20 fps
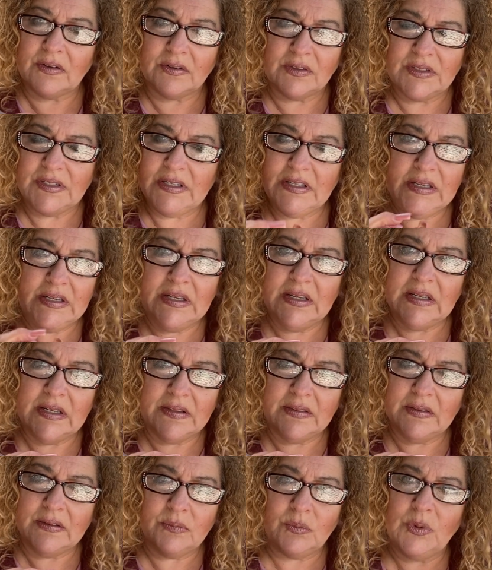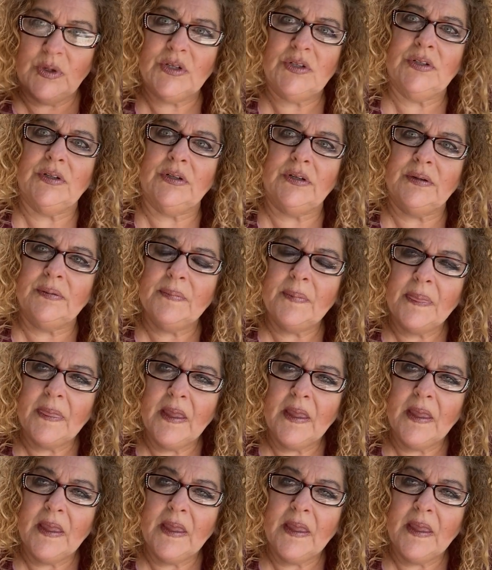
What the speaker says: or tea in the winter?